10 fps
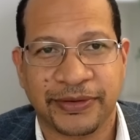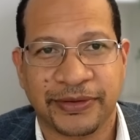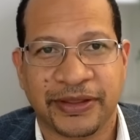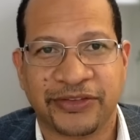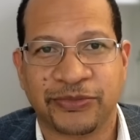
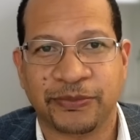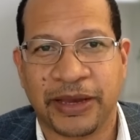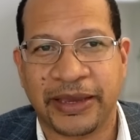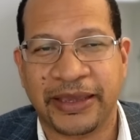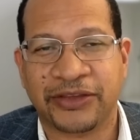That's
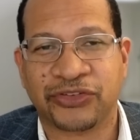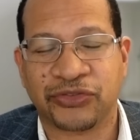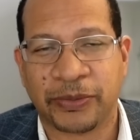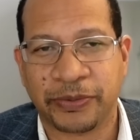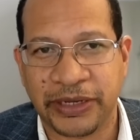my
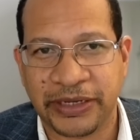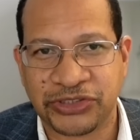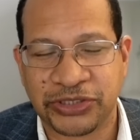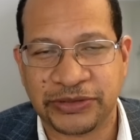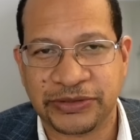
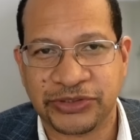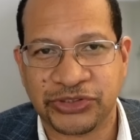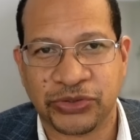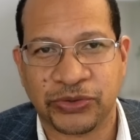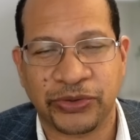extrapolation,
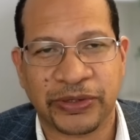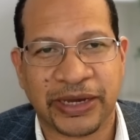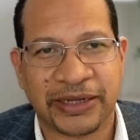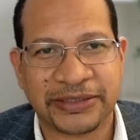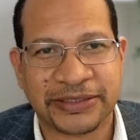so you
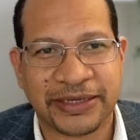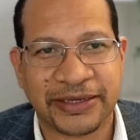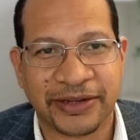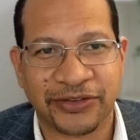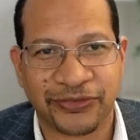can't take
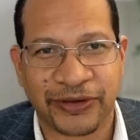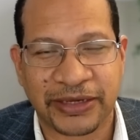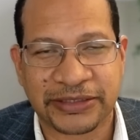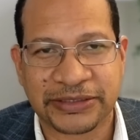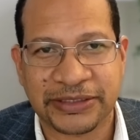it as
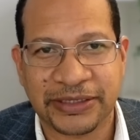fact,